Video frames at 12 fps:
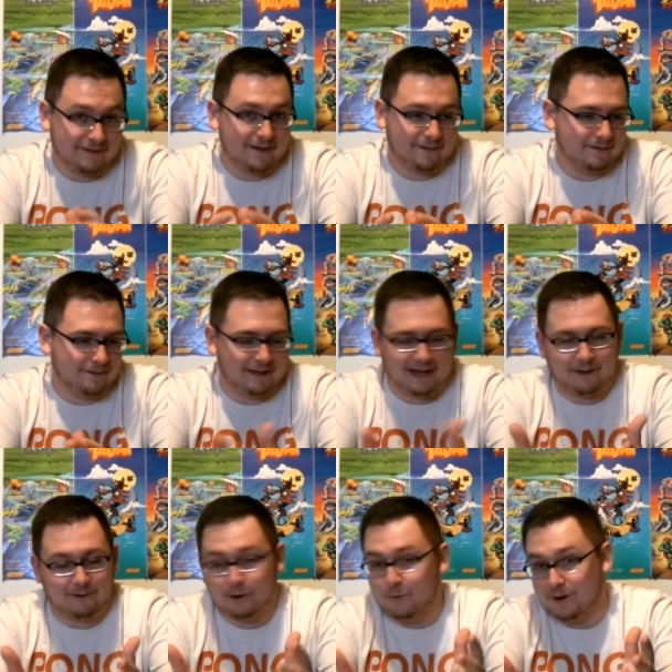I, I
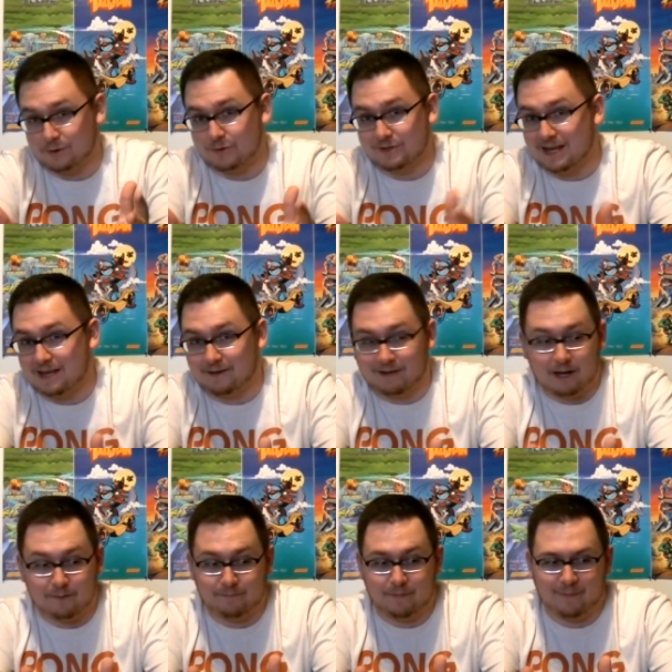don't know what I was going to say. I
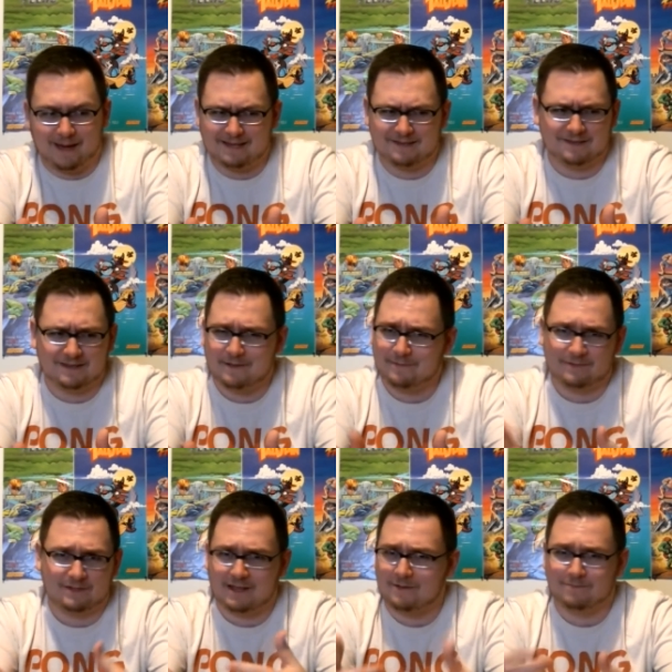helped pass this up.
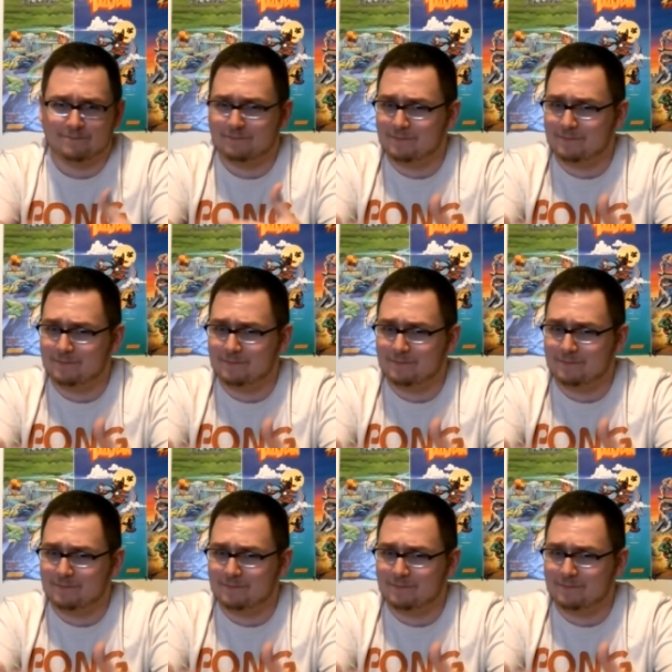What's up?